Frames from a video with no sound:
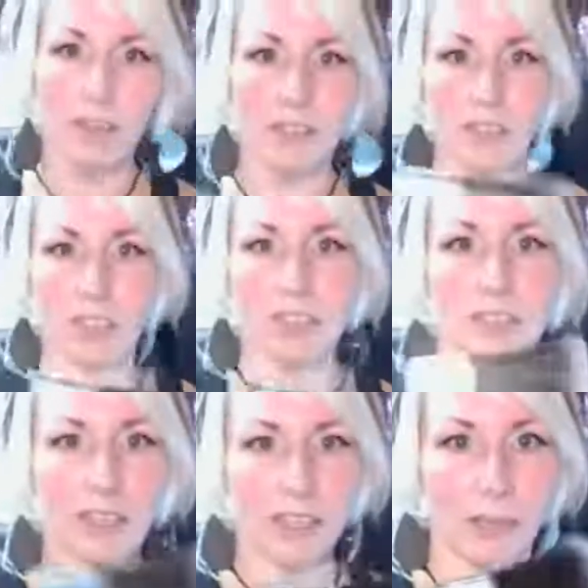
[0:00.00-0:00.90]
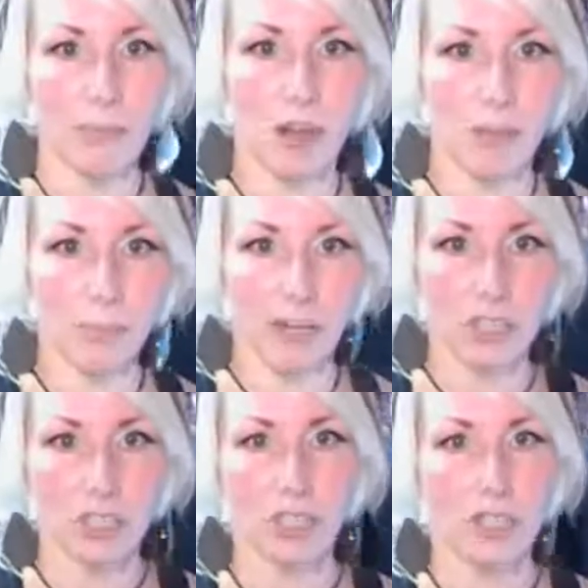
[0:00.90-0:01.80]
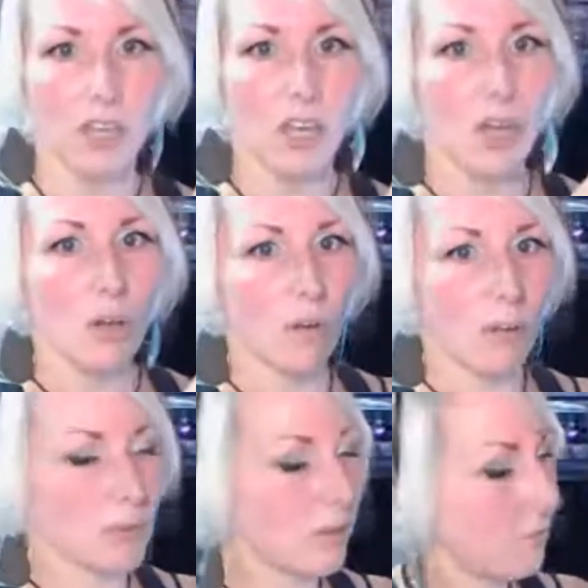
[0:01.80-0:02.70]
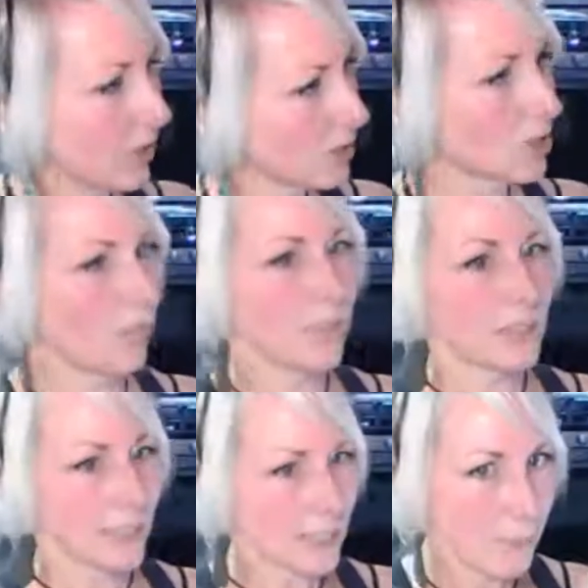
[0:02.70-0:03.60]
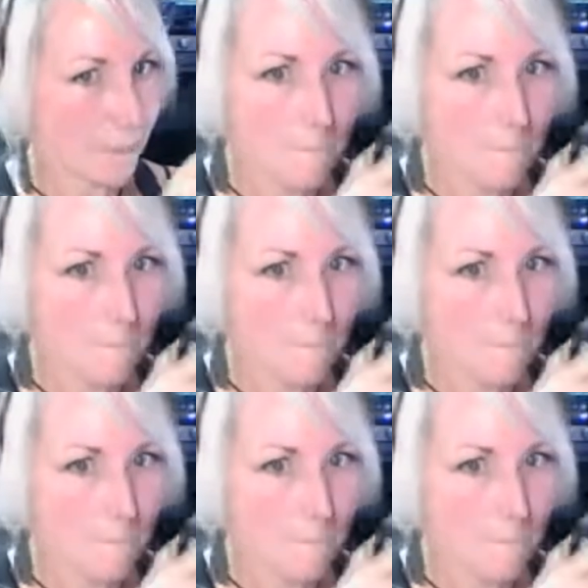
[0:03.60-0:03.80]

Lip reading: and then just use it like a palm brush so that when I'm doing big surfaces,